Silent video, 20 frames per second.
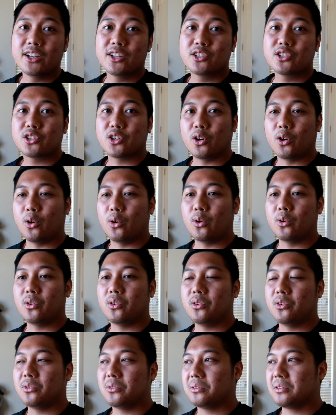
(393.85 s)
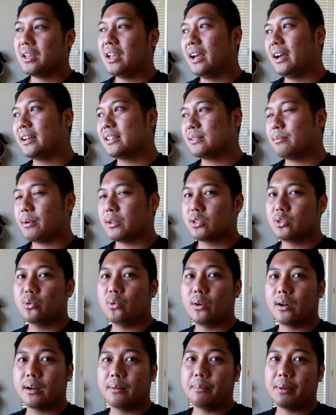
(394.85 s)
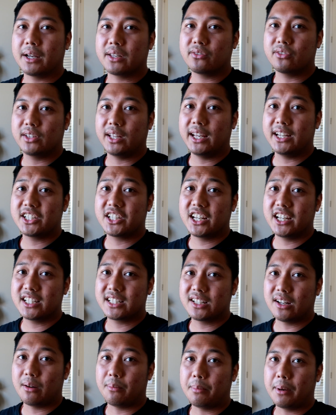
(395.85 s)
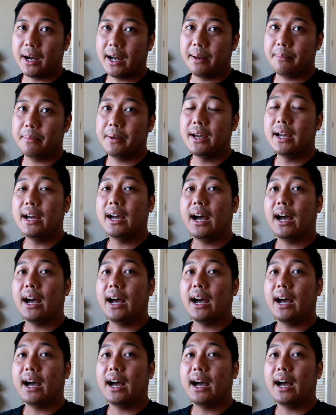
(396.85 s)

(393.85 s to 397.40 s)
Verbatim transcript: So yeah, it's about 200 bucks for the HKS downpipe.